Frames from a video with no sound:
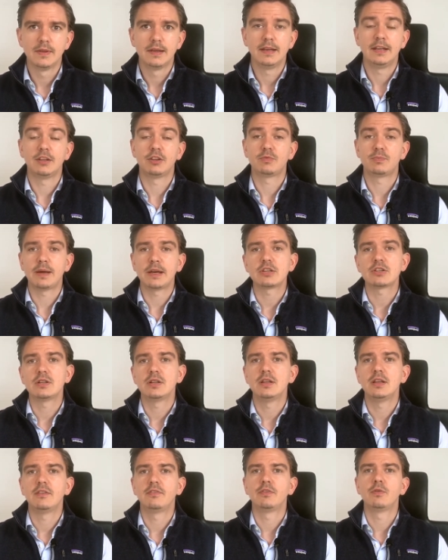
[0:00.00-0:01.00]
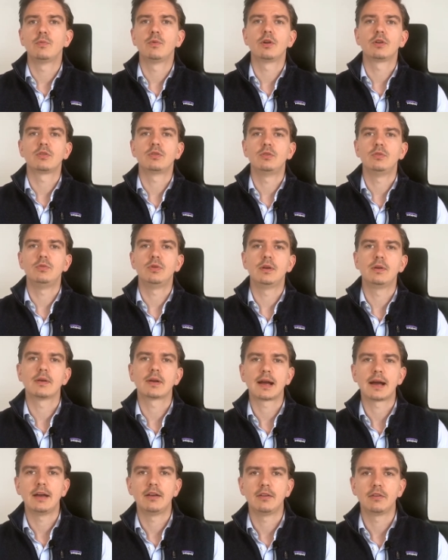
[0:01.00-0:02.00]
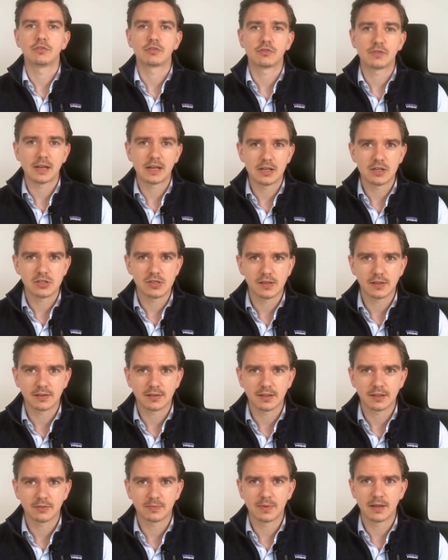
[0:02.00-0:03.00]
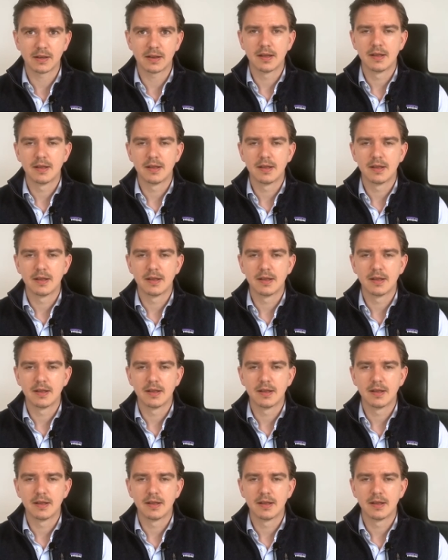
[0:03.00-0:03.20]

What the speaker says: especially if you want to do a kind of strategy assessment.